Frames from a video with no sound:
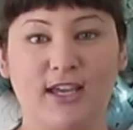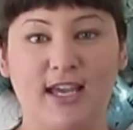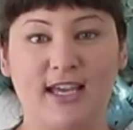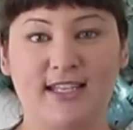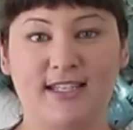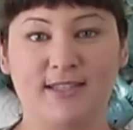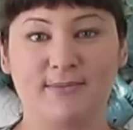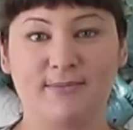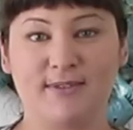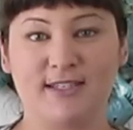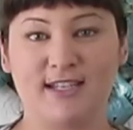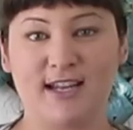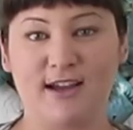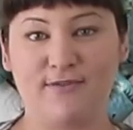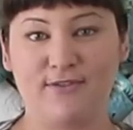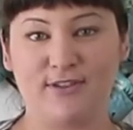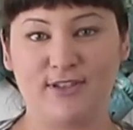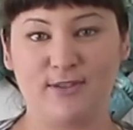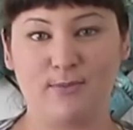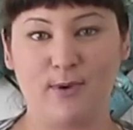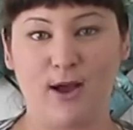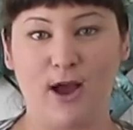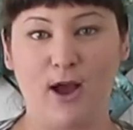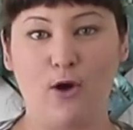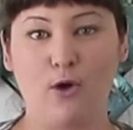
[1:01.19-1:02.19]
get some stuff
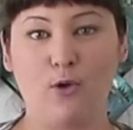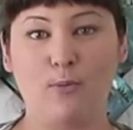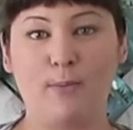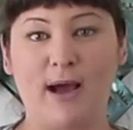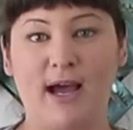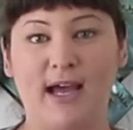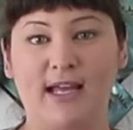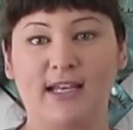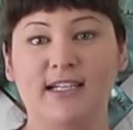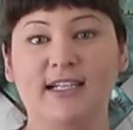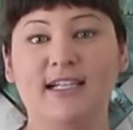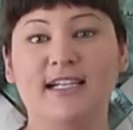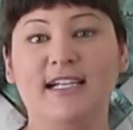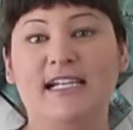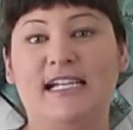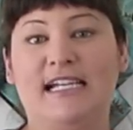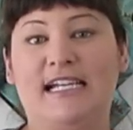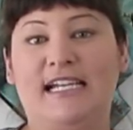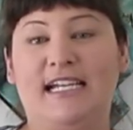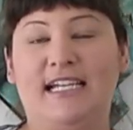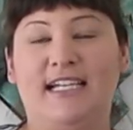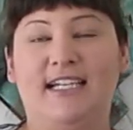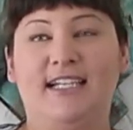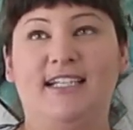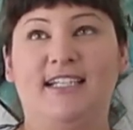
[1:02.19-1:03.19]
as well, but
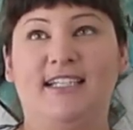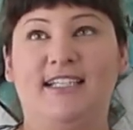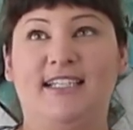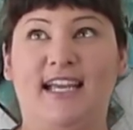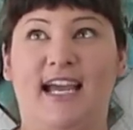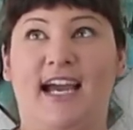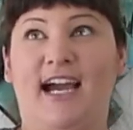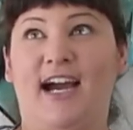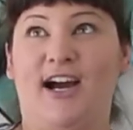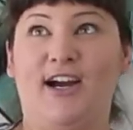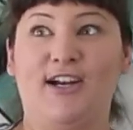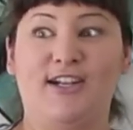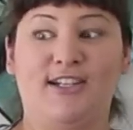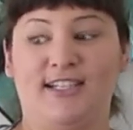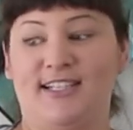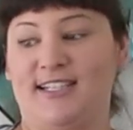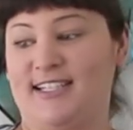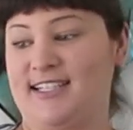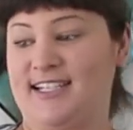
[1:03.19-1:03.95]
yeah,